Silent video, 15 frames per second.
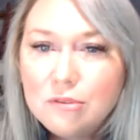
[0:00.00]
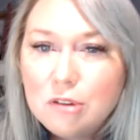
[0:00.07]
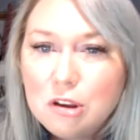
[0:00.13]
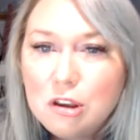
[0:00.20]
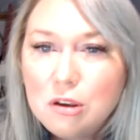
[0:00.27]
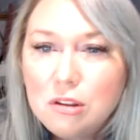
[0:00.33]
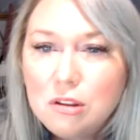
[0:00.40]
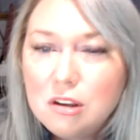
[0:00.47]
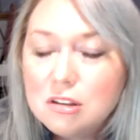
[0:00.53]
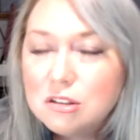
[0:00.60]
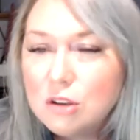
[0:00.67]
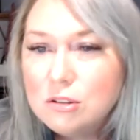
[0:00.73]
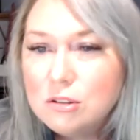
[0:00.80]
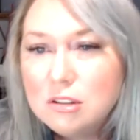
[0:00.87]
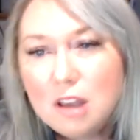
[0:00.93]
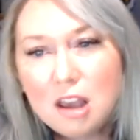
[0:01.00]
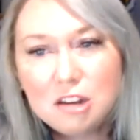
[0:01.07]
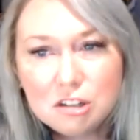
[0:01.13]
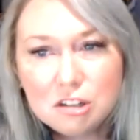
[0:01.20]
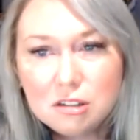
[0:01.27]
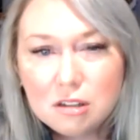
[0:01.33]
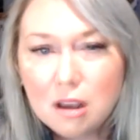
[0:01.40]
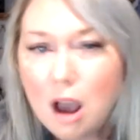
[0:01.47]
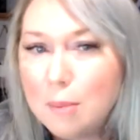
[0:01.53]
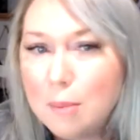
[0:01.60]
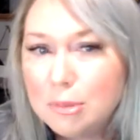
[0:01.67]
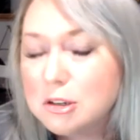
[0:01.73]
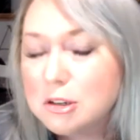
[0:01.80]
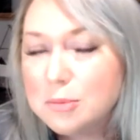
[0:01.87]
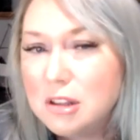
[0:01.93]
for you the association's
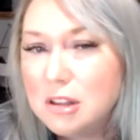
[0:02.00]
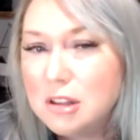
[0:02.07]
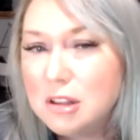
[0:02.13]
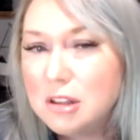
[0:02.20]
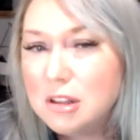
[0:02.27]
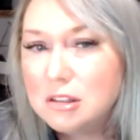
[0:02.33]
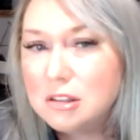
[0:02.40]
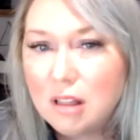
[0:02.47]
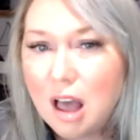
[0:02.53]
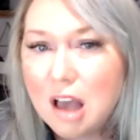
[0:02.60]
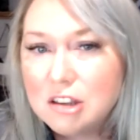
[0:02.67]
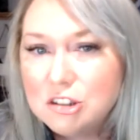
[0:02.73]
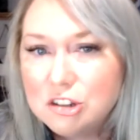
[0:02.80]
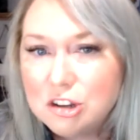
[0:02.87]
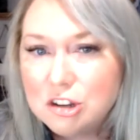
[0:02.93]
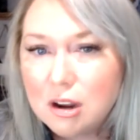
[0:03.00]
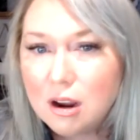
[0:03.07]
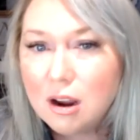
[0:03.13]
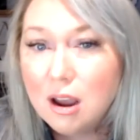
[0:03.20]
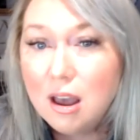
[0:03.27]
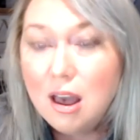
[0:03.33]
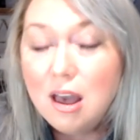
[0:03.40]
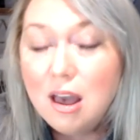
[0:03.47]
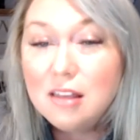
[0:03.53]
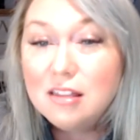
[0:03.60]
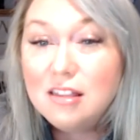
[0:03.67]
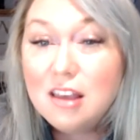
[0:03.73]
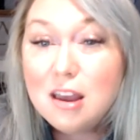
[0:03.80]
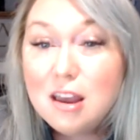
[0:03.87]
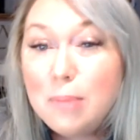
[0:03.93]
accomplishments of the last year,
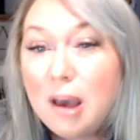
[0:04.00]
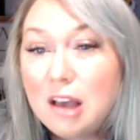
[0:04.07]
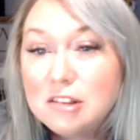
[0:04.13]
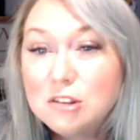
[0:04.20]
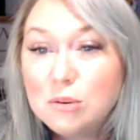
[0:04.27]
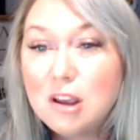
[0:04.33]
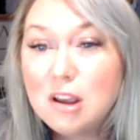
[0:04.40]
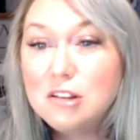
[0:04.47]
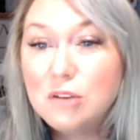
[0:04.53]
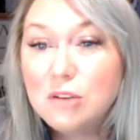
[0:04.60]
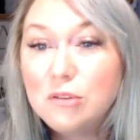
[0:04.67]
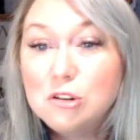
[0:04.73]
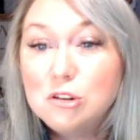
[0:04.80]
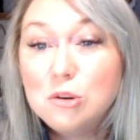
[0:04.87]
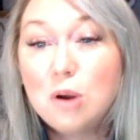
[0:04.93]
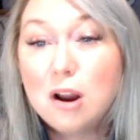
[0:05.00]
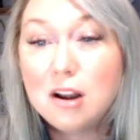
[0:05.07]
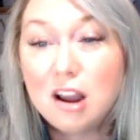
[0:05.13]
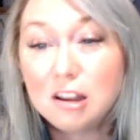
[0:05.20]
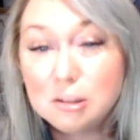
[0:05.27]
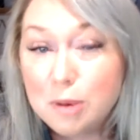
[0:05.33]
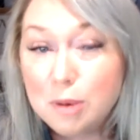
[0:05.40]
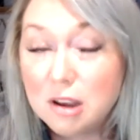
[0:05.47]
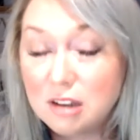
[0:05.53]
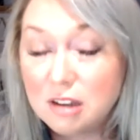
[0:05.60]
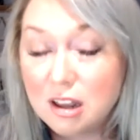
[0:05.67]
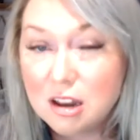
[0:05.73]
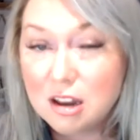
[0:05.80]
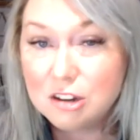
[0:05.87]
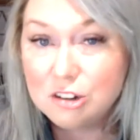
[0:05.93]
then pass the reins over to our next
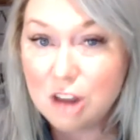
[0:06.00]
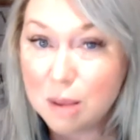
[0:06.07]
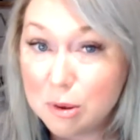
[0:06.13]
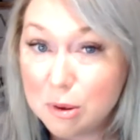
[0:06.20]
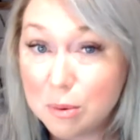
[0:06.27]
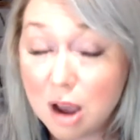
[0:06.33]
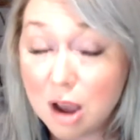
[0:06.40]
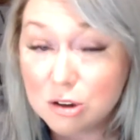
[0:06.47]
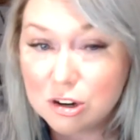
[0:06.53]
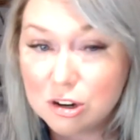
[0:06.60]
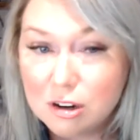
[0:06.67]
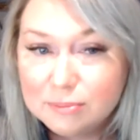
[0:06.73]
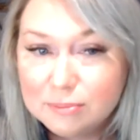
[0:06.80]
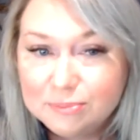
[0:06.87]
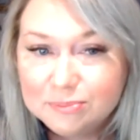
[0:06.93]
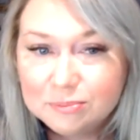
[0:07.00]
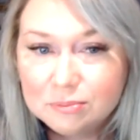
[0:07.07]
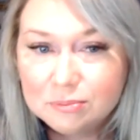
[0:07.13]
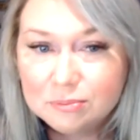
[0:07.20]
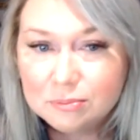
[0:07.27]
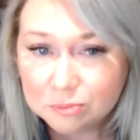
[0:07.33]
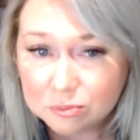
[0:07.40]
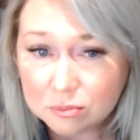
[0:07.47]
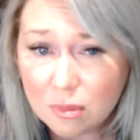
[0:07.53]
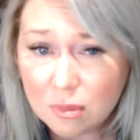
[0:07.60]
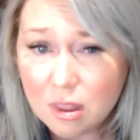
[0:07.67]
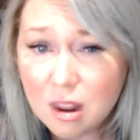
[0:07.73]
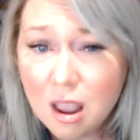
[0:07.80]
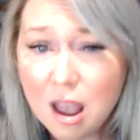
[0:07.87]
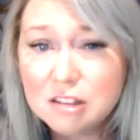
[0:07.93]
president, Jamie Rauscher.
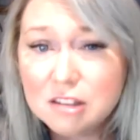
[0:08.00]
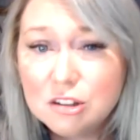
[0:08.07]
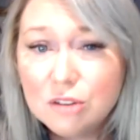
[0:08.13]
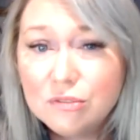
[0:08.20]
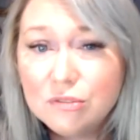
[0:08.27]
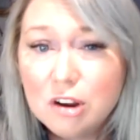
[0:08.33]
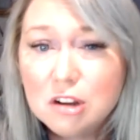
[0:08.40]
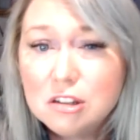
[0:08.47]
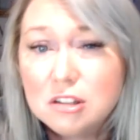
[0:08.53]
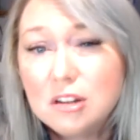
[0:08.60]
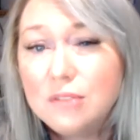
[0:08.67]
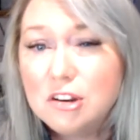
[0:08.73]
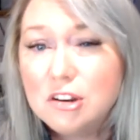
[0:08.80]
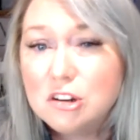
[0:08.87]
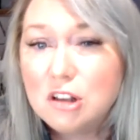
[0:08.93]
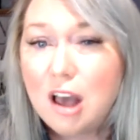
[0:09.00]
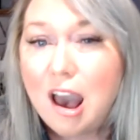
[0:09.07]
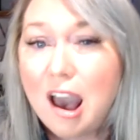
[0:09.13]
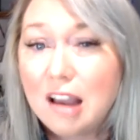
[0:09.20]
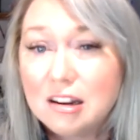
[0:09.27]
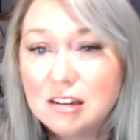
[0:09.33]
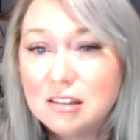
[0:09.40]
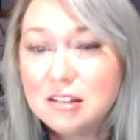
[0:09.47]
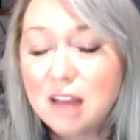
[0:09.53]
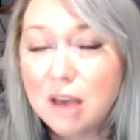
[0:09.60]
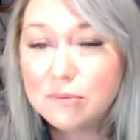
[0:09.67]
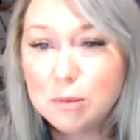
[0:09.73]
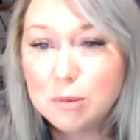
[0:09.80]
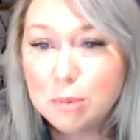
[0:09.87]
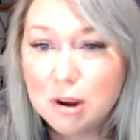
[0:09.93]
As their first official act as
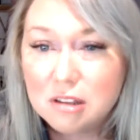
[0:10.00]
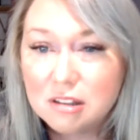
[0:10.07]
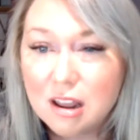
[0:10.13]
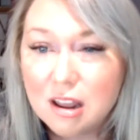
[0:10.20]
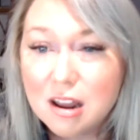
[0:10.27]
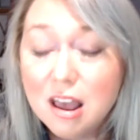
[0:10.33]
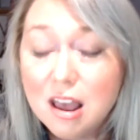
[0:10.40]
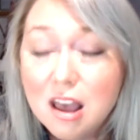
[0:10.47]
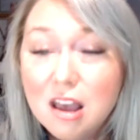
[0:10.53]
NAVTA president,